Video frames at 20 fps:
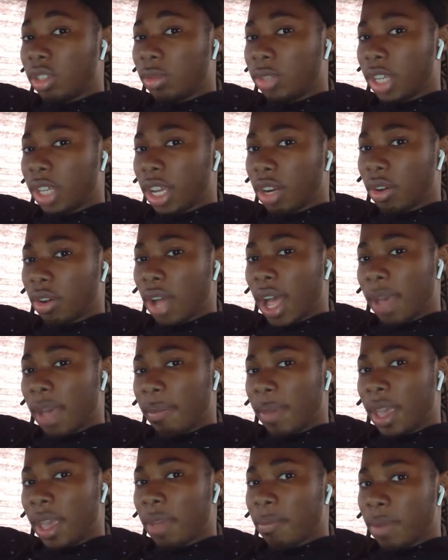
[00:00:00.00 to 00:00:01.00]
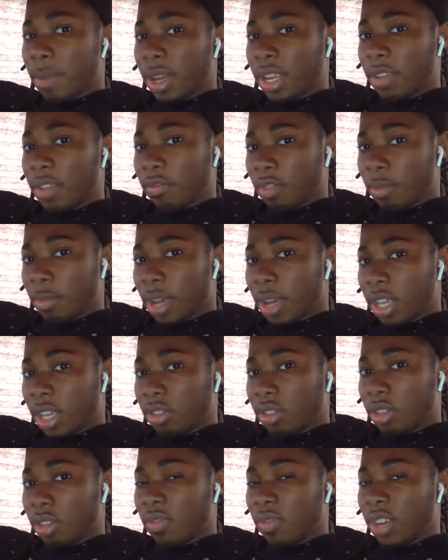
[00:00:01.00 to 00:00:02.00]
channel. I make money from my
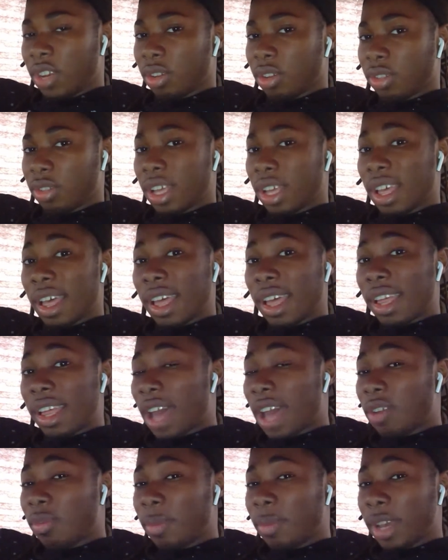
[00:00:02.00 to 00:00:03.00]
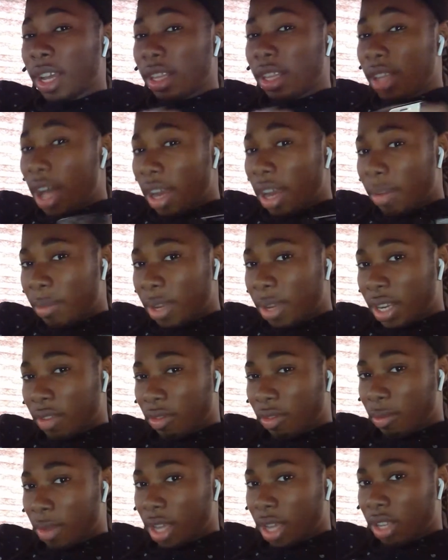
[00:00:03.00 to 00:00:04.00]
YouTube videos. I don't make a lot of money
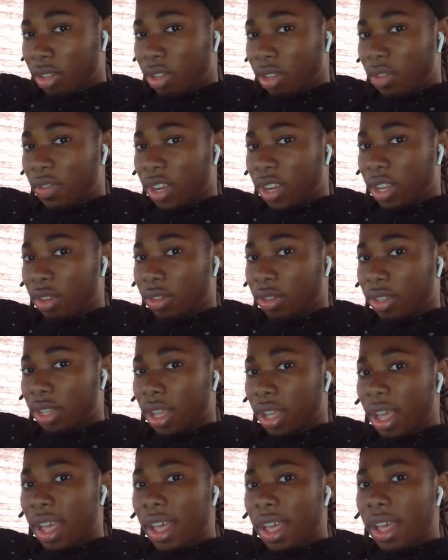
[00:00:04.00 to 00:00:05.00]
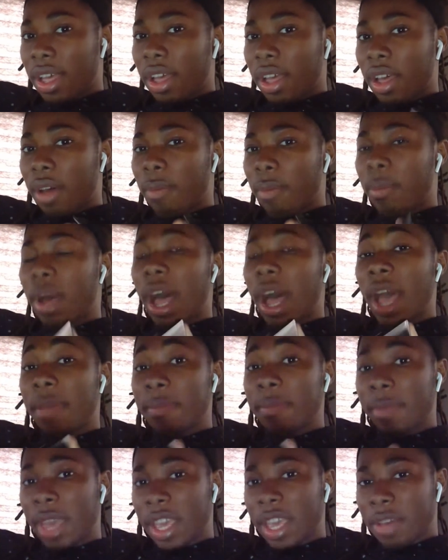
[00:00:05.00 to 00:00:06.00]
from my YouTube videos, but I
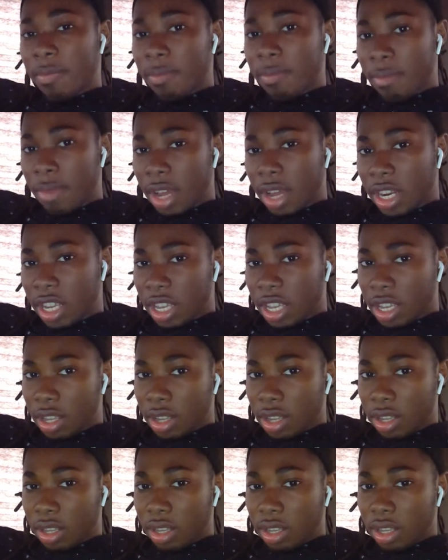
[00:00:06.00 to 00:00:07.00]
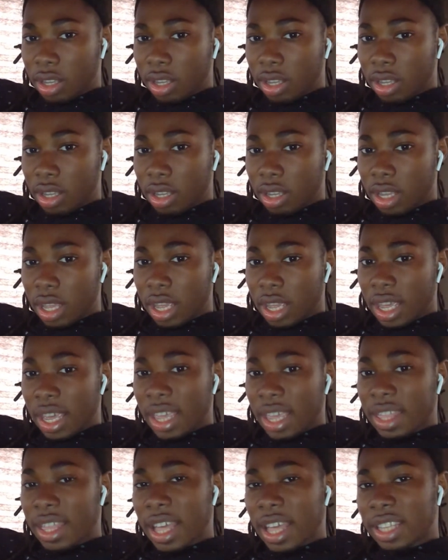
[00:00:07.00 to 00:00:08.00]
make money.
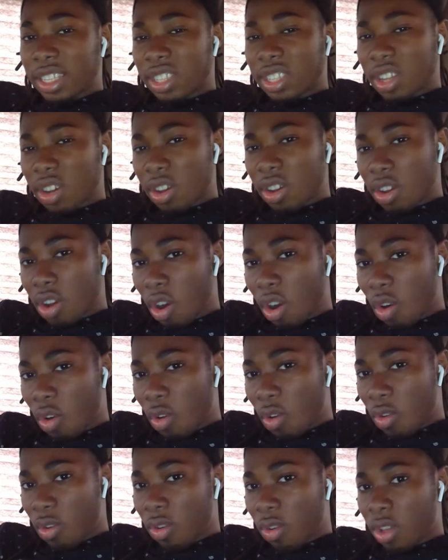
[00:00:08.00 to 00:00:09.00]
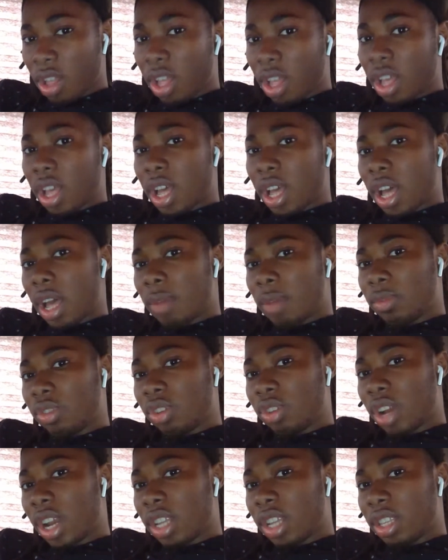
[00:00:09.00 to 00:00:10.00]
And that's the goal I'm
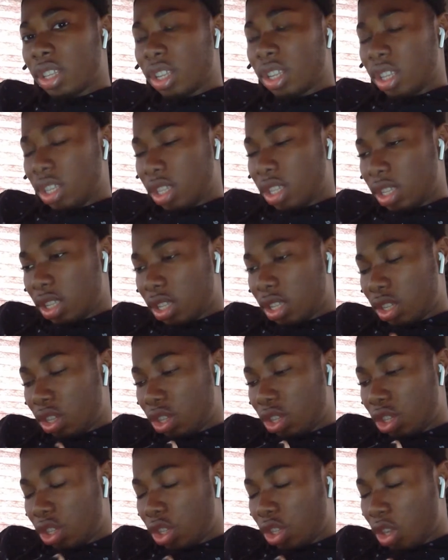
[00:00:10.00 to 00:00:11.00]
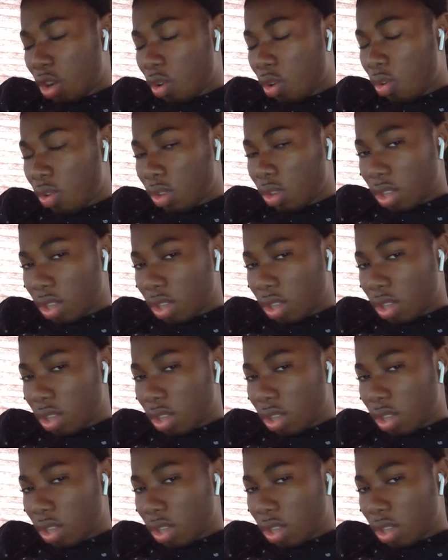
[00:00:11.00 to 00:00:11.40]
trying to show